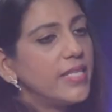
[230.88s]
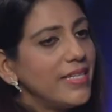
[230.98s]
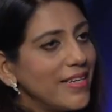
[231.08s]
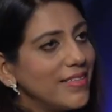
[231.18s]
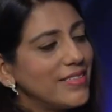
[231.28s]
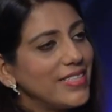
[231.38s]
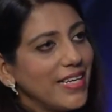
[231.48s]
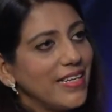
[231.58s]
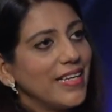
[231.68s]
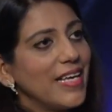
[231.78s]
Then in the
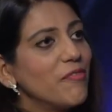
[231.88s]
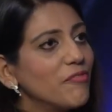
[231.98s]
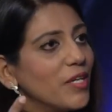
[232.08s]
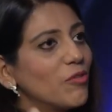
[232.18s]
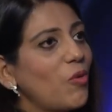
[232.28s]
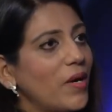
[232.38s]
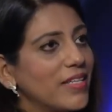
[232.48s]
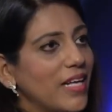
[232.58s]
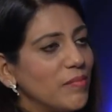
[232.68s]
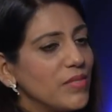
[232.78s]
day, if a
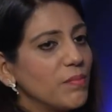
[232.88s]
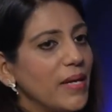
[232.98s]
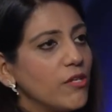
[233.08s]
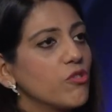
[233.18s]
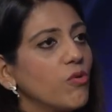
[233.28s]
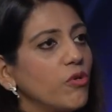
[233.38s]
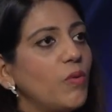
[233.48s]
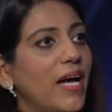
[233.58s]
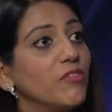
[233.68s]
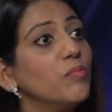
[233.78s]
thought comes, make sure
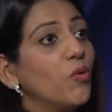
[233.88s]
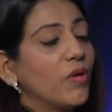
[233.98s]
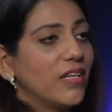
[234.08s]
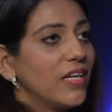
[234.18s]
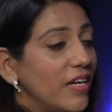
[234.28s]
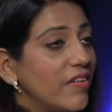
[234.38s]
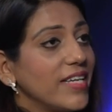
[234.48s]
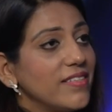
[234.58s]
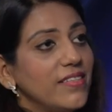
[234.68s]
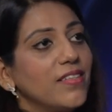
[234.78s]
you have your book,
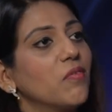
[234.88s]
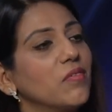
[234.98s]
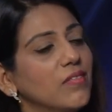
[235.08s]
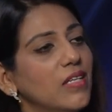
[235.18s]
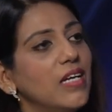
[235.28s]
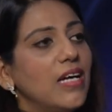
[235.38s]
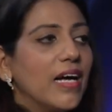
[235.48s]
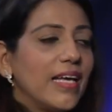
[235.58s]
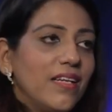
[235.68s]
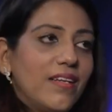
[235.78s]
write it down.
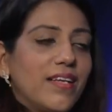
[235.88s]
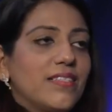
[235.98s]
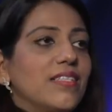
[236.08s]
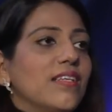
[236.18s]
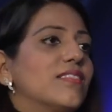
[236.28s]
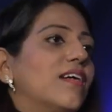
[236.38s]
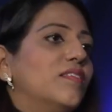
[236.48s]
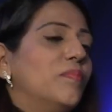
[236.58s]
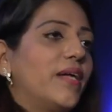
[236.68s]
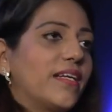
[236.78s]
Again, next day,
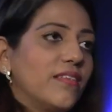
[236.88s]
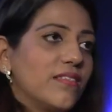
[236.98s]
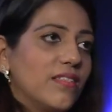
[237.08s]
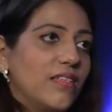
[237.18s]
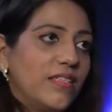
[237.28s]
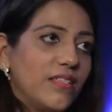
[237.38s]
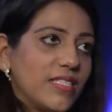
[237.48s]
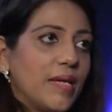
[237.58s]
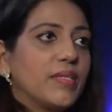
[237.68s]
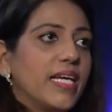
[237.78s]
start the practice at the
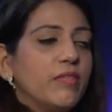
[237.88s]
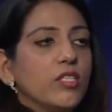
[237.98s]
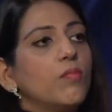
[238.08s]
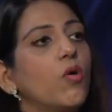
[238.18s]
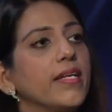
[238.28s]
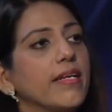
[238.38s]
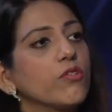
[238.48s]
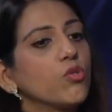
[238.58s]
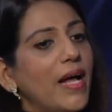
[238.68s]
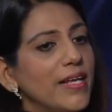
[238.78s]
same time in the morning.
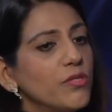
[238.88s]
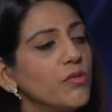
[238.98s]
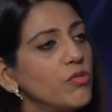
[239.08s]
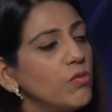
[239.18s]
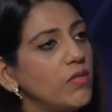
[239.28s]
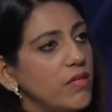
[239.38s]
So as you do